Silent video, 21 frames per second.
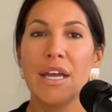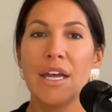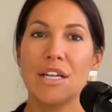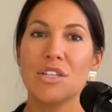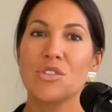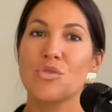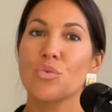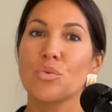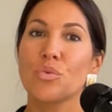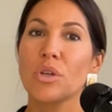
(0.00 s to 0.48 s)

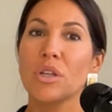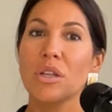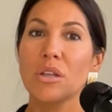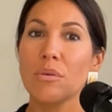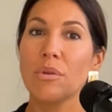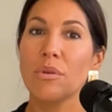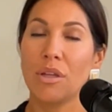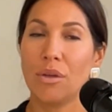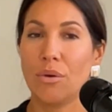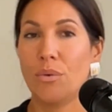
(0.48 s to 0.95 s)
It's really,
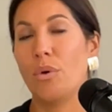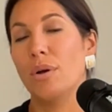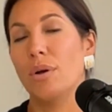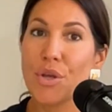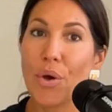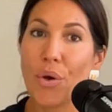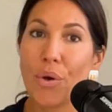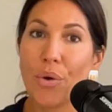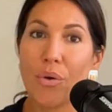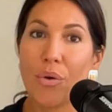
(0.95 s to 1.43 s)
really cool.
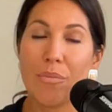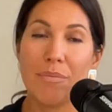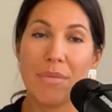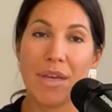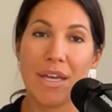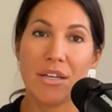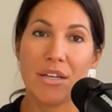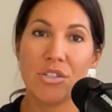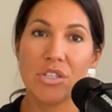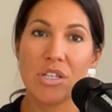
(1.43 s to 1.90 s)
So
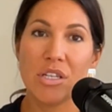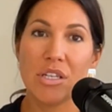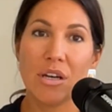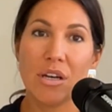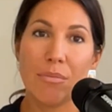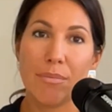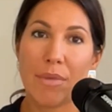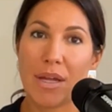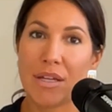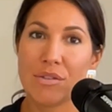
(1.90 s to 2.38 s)
managing
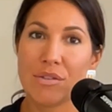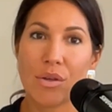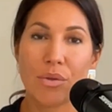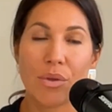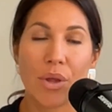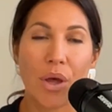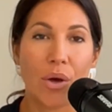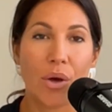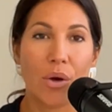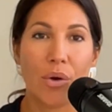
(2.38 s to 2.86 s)
your mental
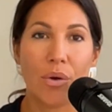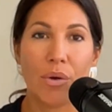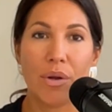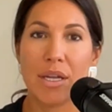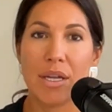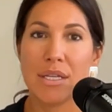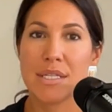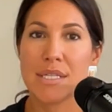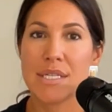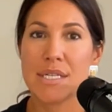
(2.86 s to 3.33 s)
load
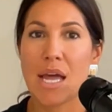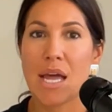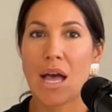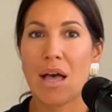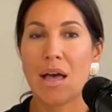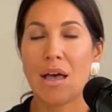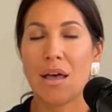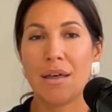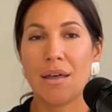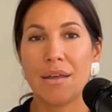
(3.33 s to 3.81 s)
is
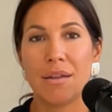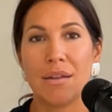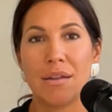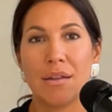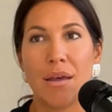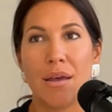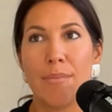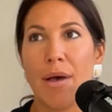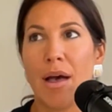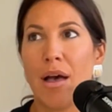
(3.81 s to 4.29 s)
not
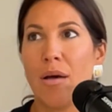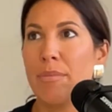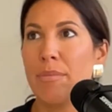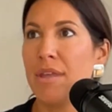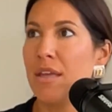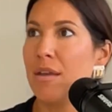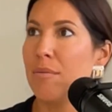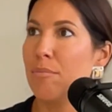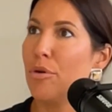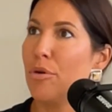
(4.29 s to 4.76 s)
about
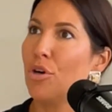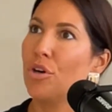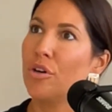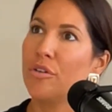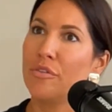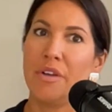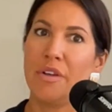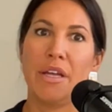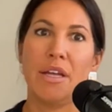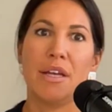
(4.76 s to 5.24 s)
being
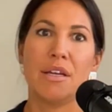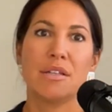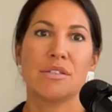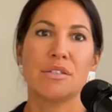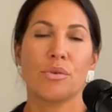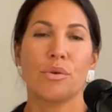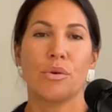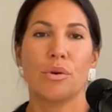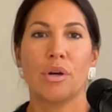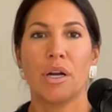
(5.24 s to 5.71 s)

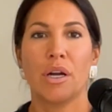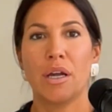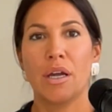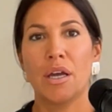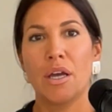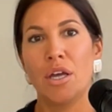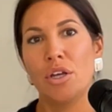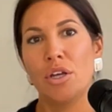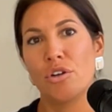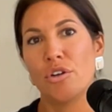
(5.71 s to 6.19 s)
perfect or
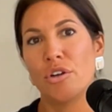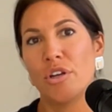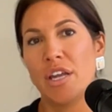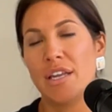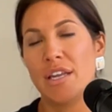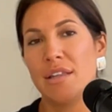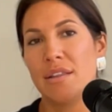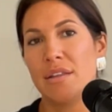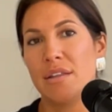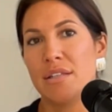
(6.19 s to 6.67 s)

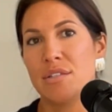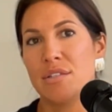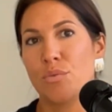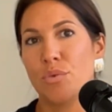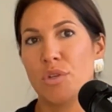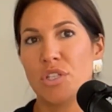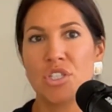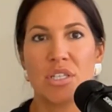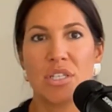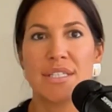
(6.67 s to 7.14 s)
creating these
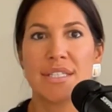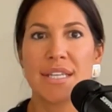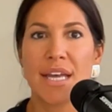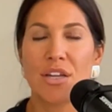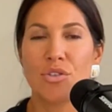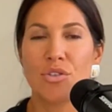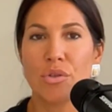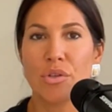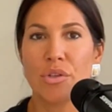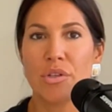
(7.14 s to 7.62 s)
rigid
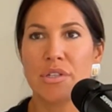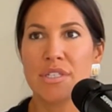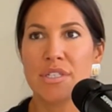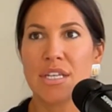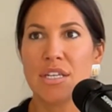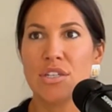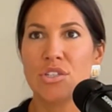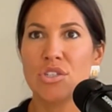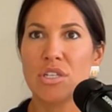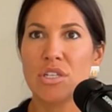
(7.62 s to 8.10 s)
schedules.
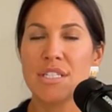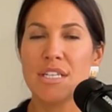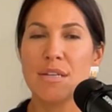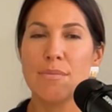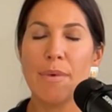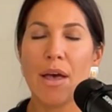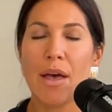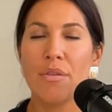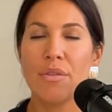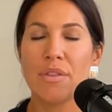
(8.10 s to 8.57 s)
It's just
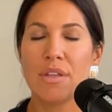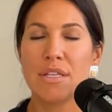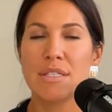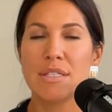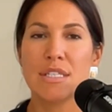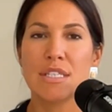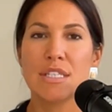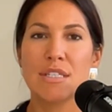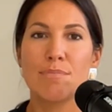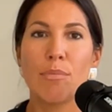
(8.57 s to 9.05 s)
about
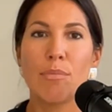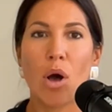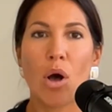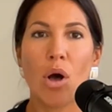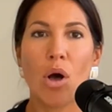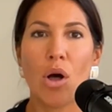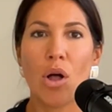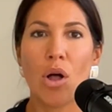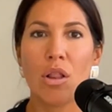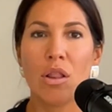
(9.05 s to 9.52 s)
these
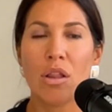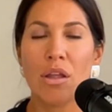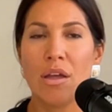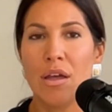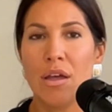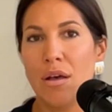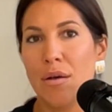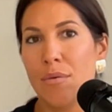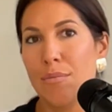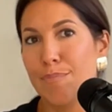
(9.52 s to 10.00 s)
small
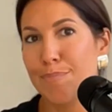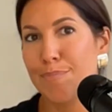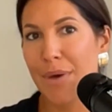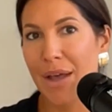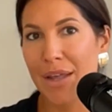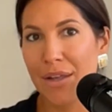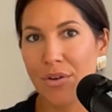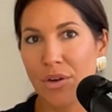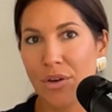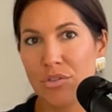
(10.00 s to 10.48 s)

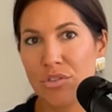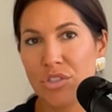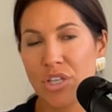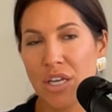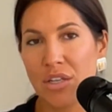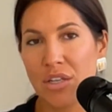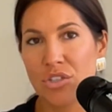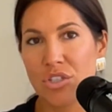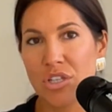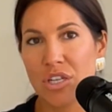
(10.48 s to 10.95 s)
micro
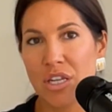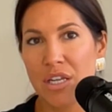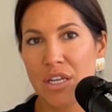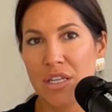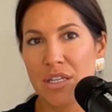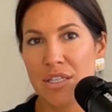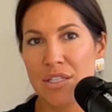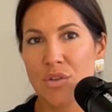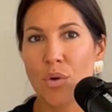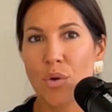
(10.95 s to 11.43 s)

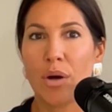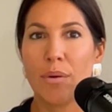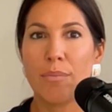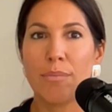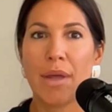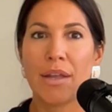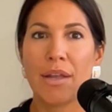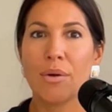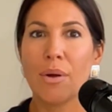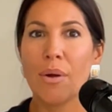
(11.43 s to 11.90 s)
changes or
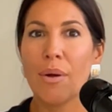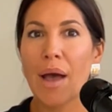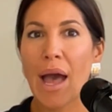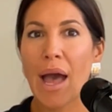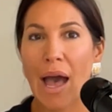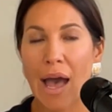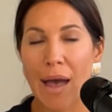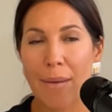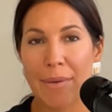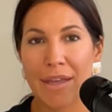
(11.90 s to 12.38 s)
micro
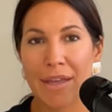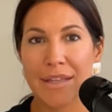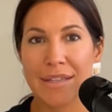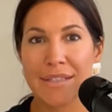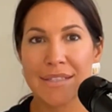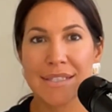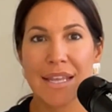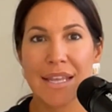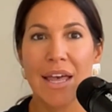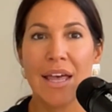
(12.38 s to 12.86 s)

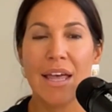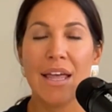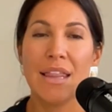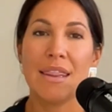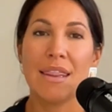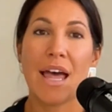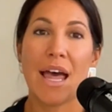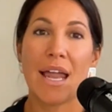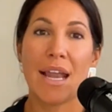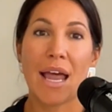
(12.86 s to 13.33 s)
habits
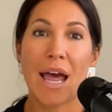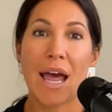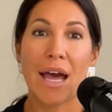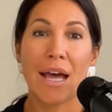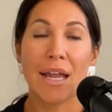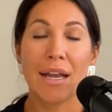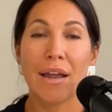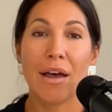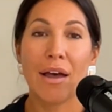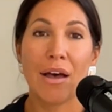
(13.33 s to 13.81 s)
that
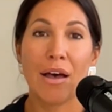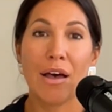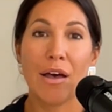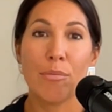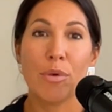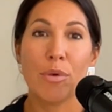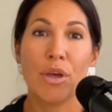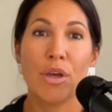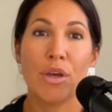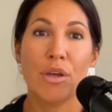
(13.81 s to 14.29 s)
add
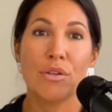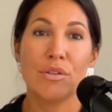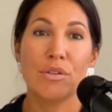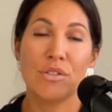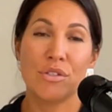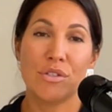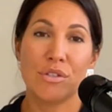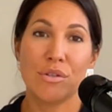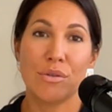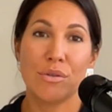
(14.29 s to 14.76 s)
up
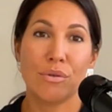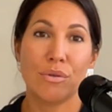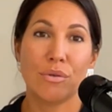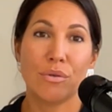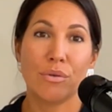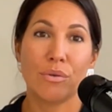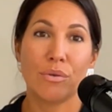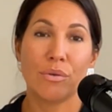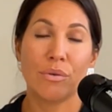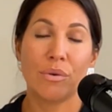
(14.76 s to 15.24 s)

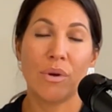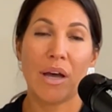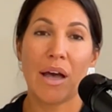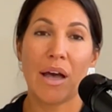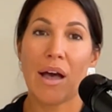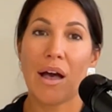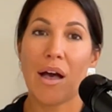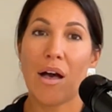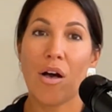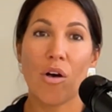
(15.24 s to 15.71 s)
to
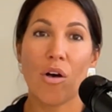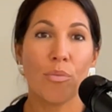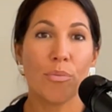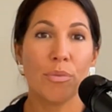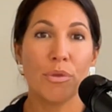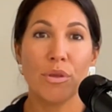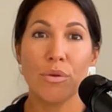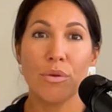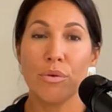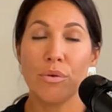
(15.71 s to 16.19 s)

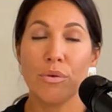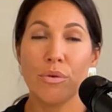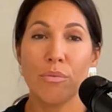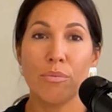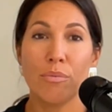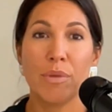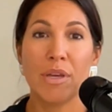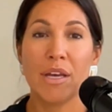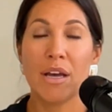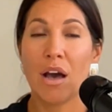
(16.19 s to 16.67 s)
help you
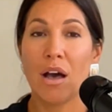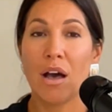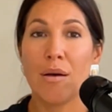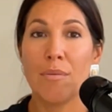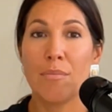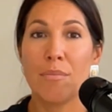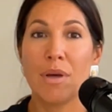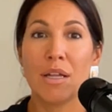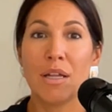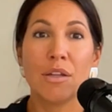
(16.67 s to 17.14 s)

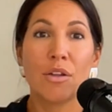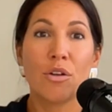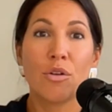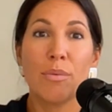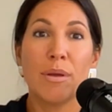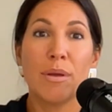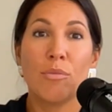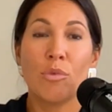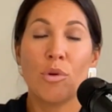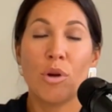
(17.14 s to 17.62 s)
become a little
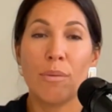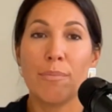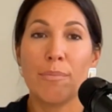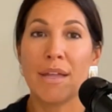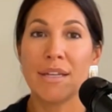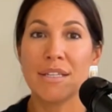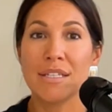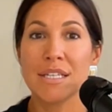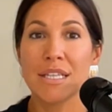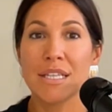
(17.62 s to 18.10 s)
bit more
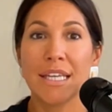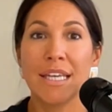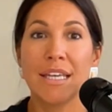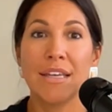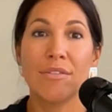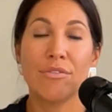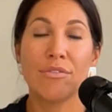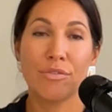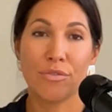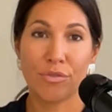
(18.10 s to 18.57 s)

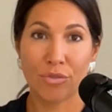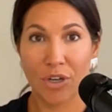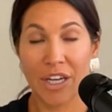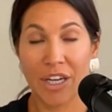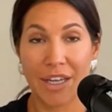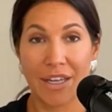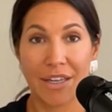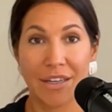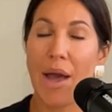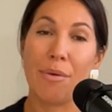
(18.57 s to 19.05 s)
mentally
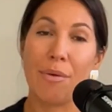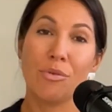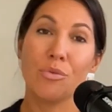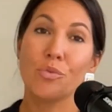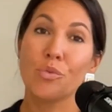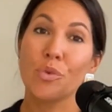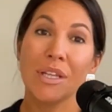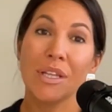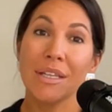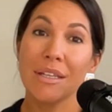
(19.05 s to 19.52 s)
free. I
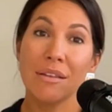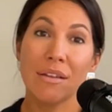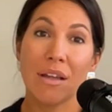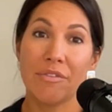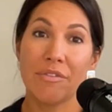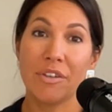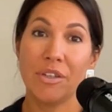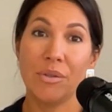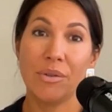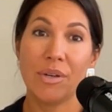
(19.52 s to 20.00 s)
would really
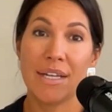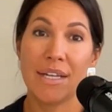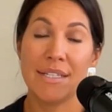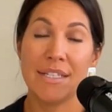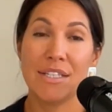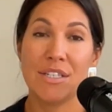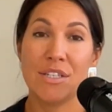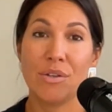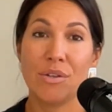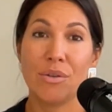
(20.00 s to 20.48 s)
love for you
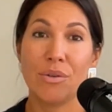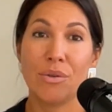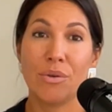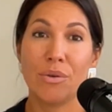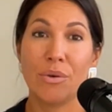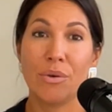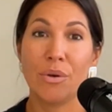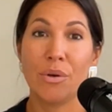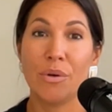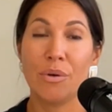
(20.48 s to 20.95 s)
guys
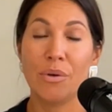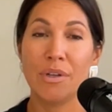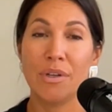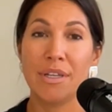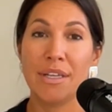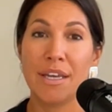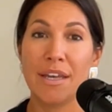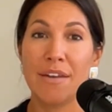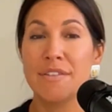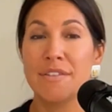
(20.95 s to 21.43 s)
to
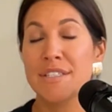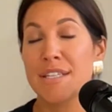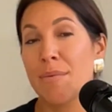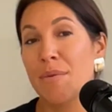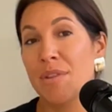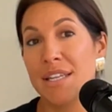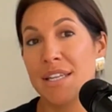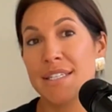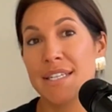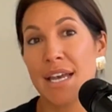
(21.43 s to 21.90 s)
give some
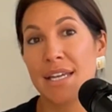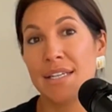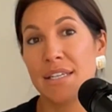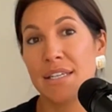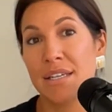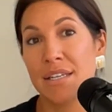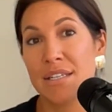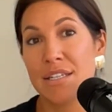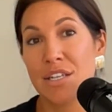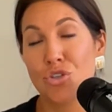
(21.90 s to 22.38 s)
of these
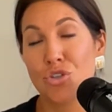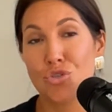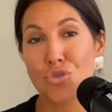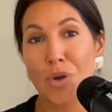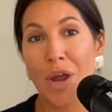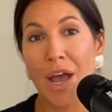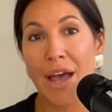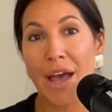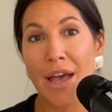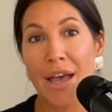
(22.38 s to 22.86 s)
ideas a
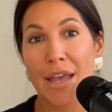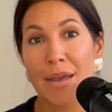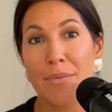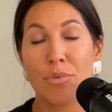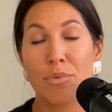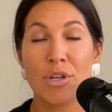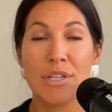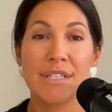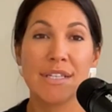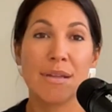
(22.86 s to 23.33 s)
try,
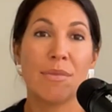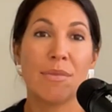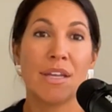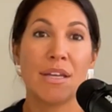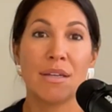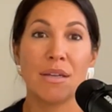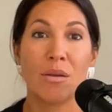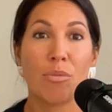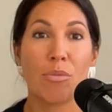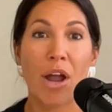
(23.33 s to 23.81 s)
put something
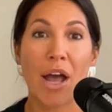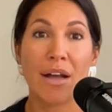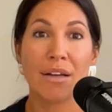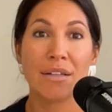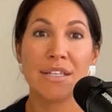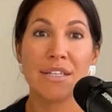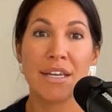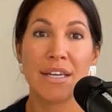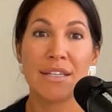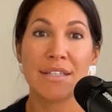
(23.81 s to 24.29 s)
into
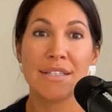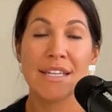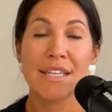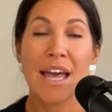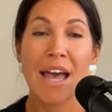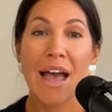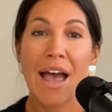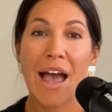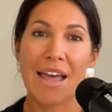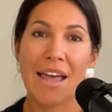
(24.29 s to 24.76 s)
practice.
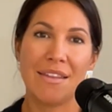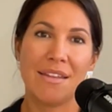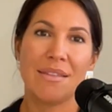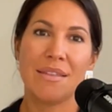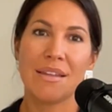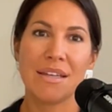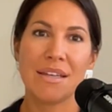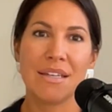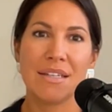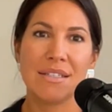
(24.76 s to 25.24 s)
I think
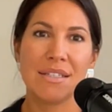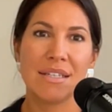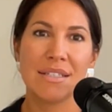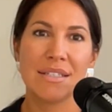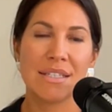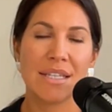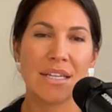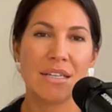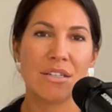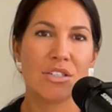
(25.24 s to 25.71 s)
the
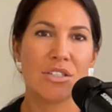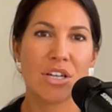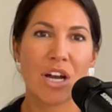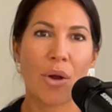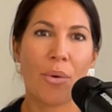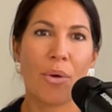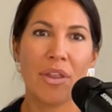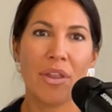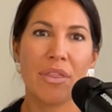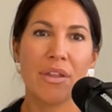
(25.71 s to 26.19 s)
easiest thing to
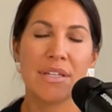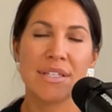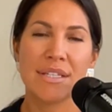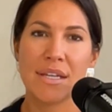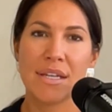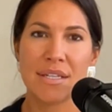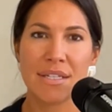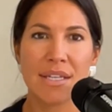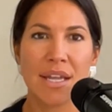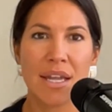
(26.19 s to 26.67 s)
start with is
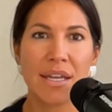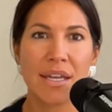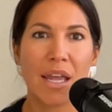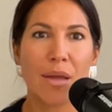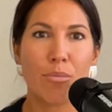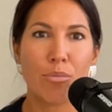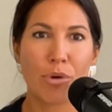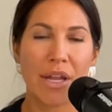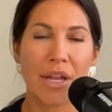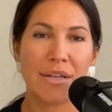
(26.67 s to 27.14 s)
the Sunday
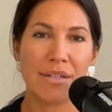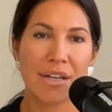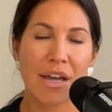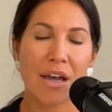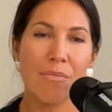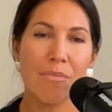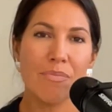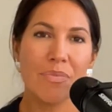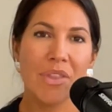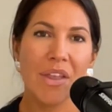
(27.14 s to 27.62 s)
brain
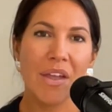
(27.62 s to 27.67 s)
dump.